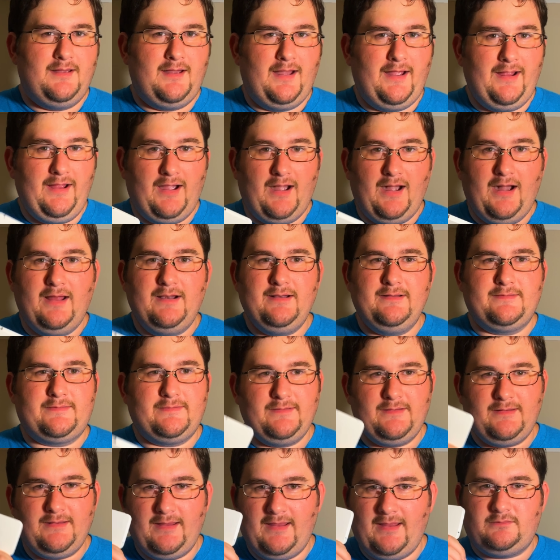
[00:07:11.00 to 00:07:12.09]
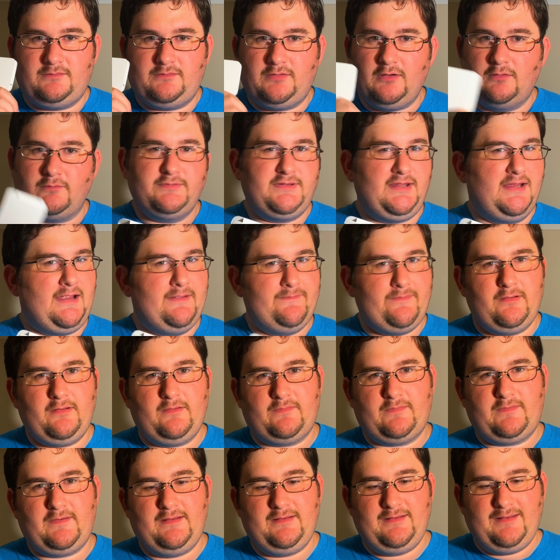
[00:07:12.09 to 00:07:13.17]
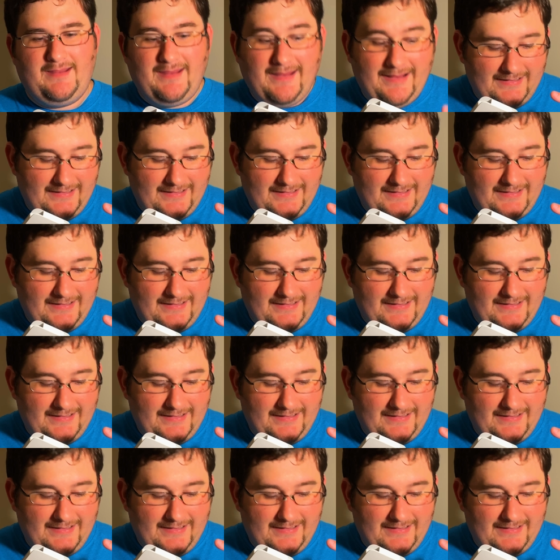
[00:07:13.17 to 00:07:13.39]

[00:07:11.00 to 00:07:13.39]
I honestly don't think I've seen